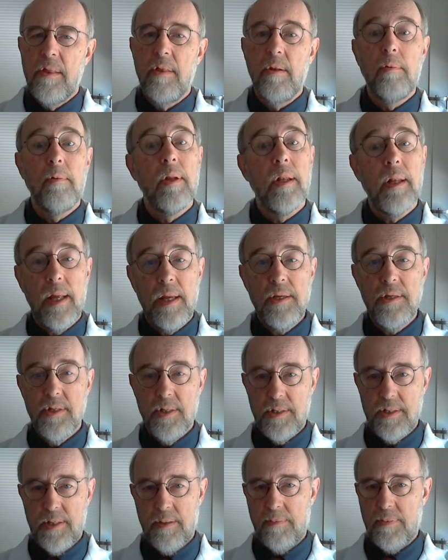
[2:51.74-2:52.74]
the
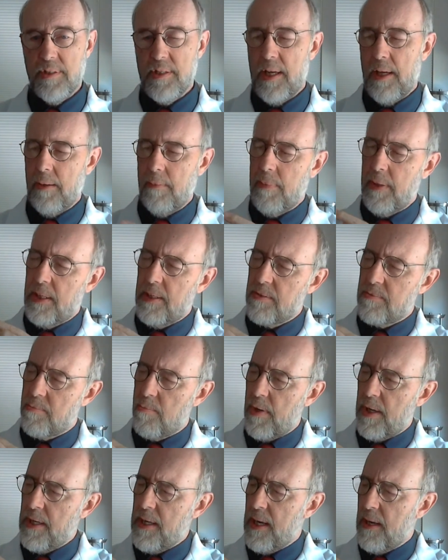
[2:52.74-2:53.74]
relationship side, because
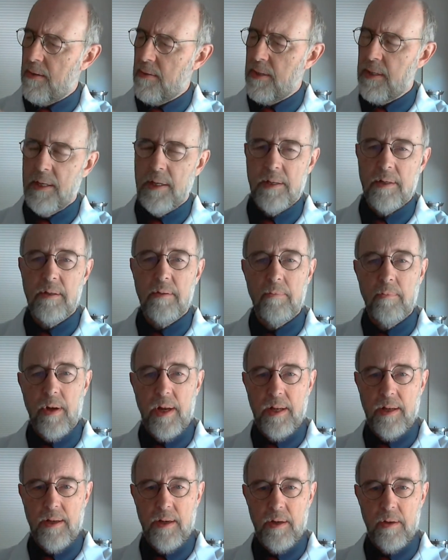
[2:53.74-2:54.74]
way down here,
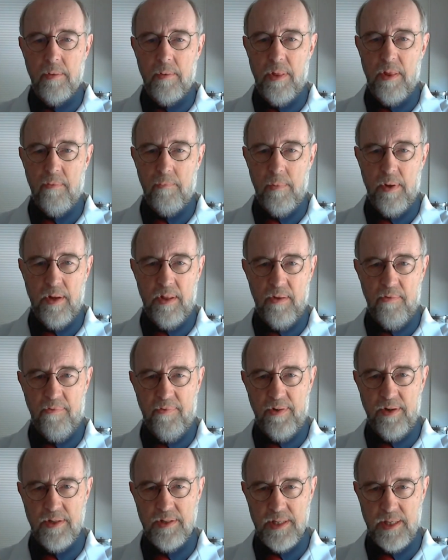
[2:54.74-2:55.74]
right near where the
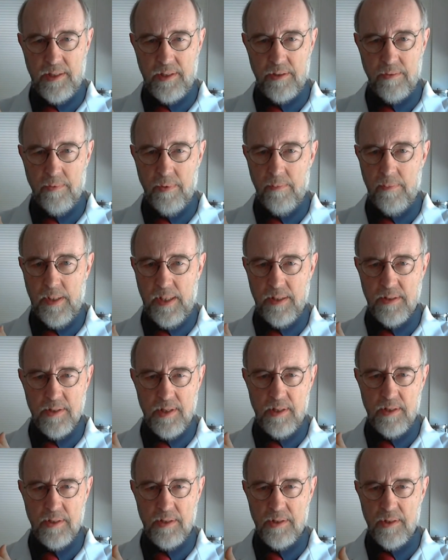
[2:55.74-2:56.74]
fear center would be, is
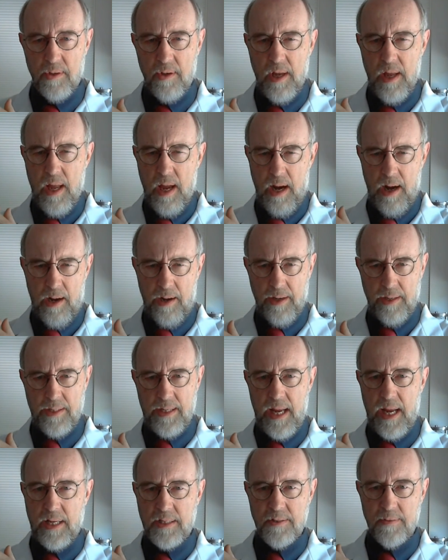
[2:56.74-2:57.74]
also our
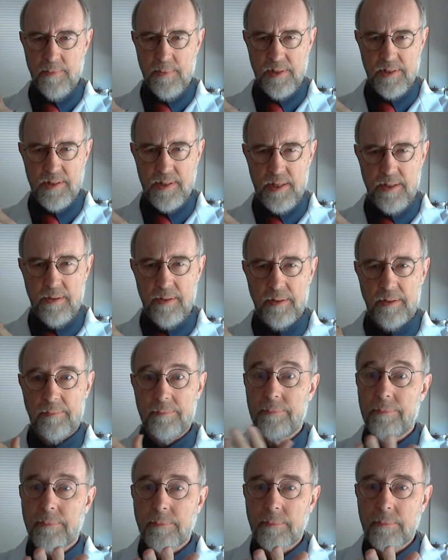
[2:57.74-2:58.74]
attachment center.
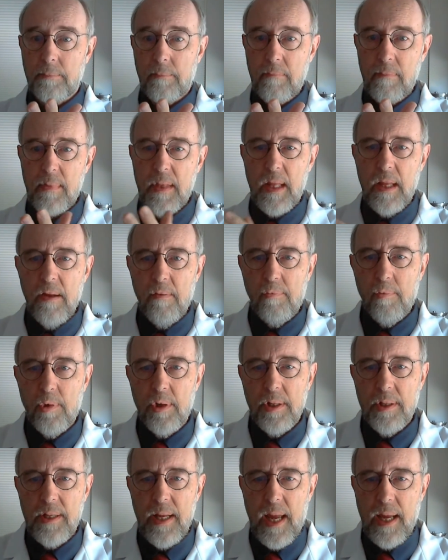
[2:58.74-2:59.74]
If we're
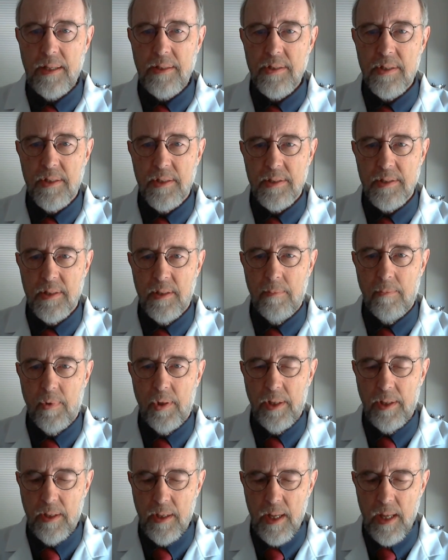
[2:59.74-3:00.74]
attached to
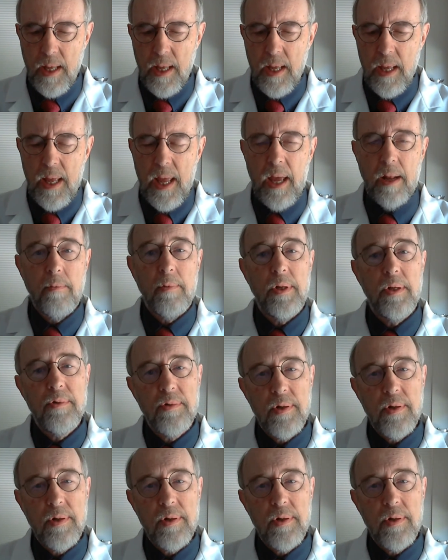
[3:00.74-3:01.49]
someone and we